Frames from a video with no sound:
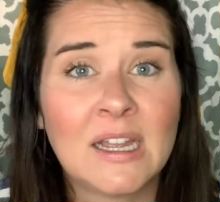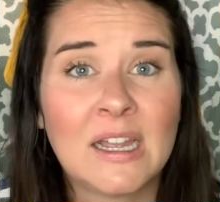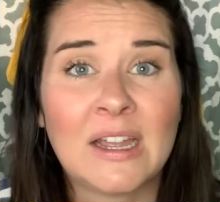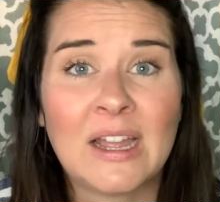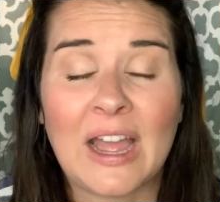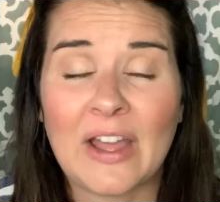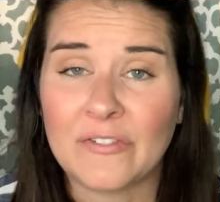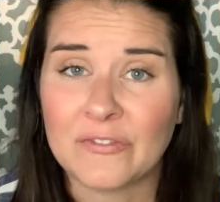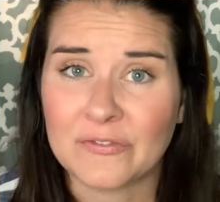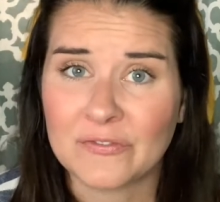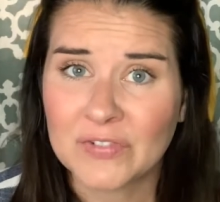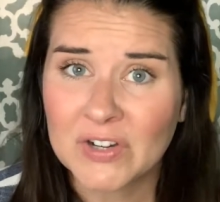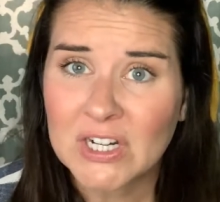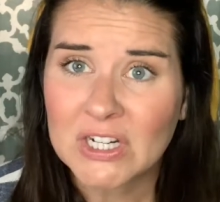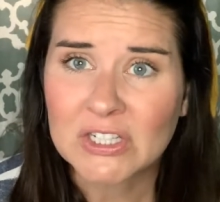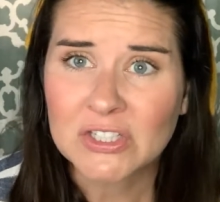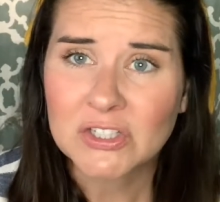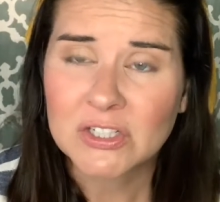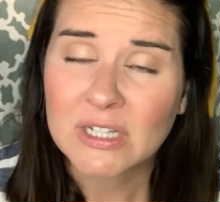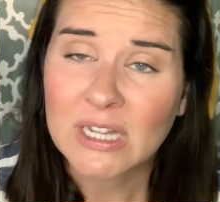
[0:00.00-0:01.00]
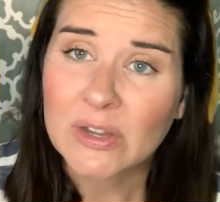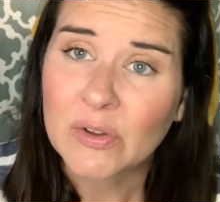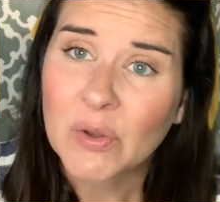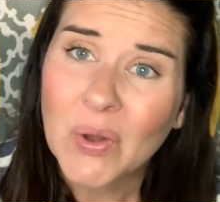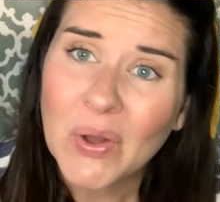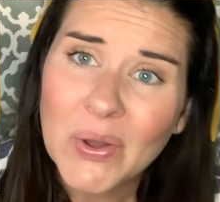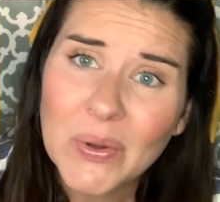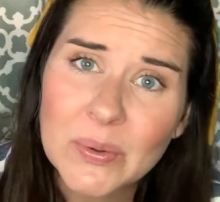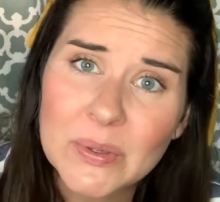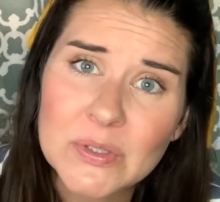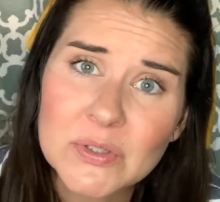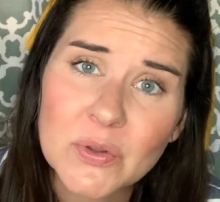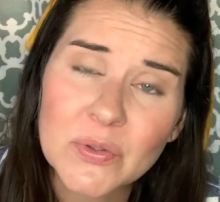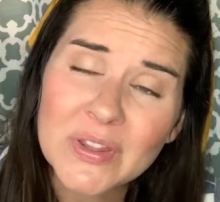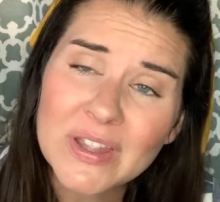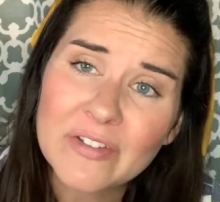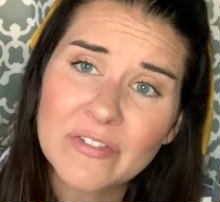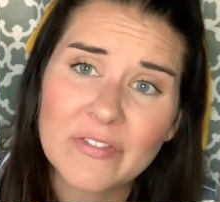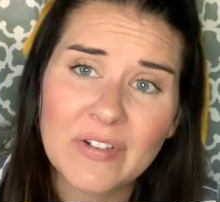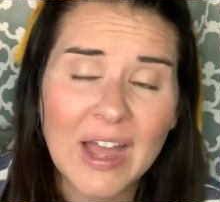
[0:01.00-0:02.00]
At first, you're like, oh, it's only $5
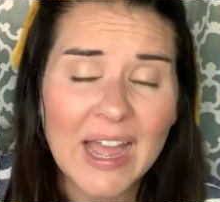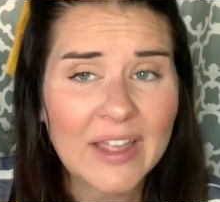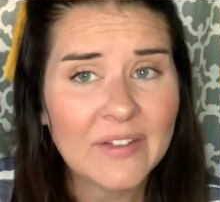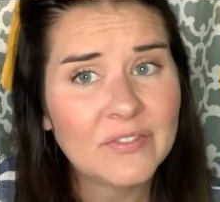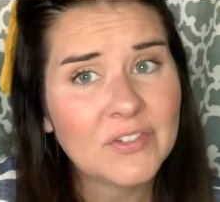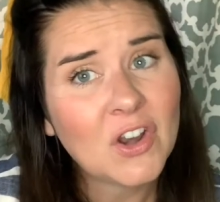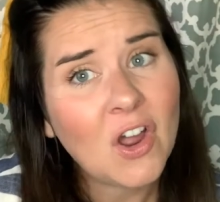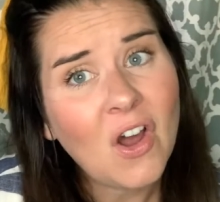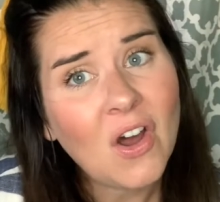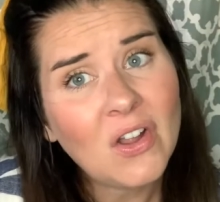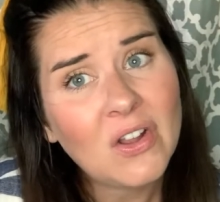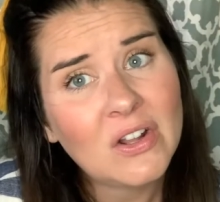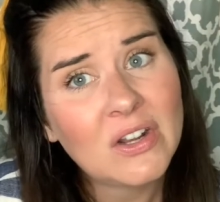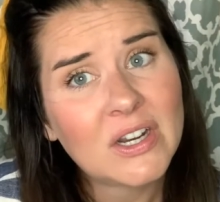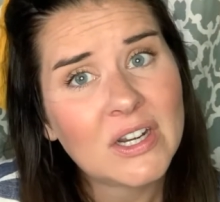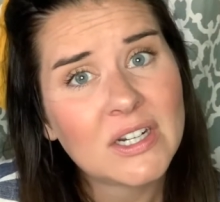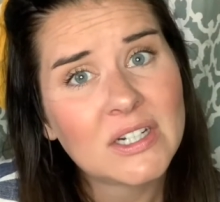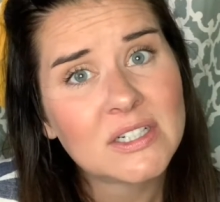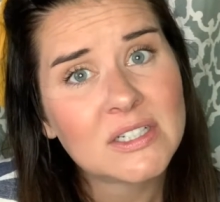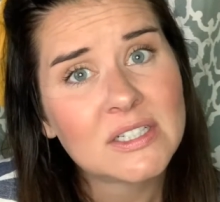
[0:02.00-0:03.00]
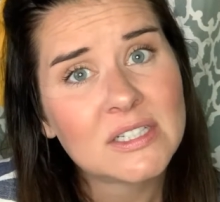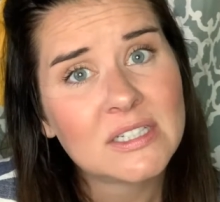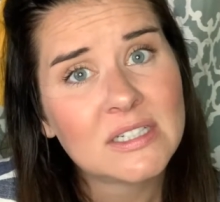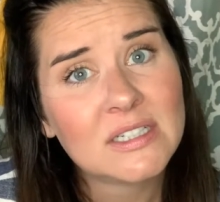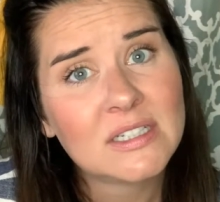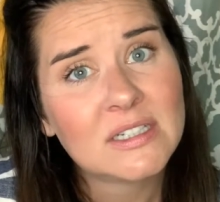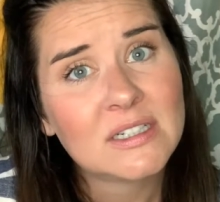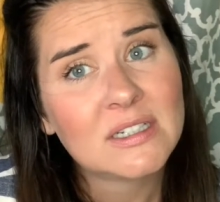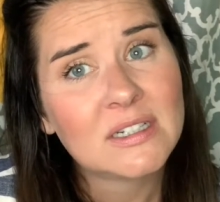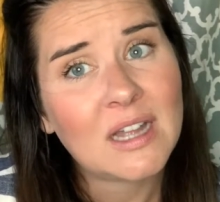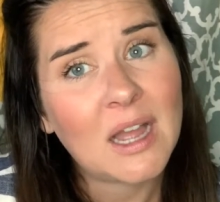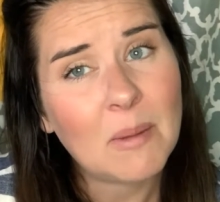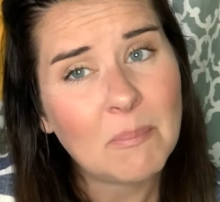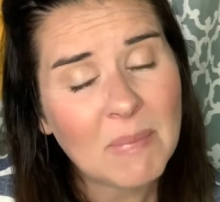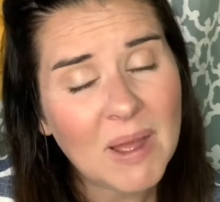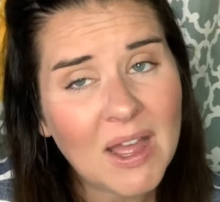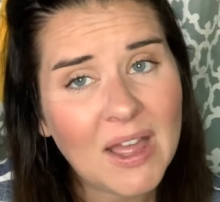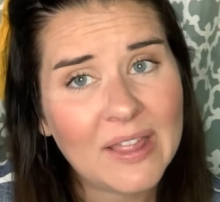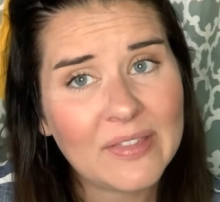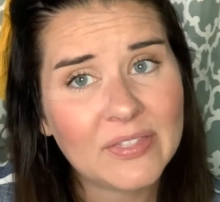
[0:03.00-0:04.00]
a
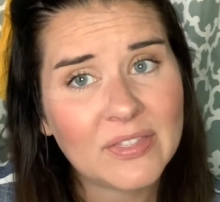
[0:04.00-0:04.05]
month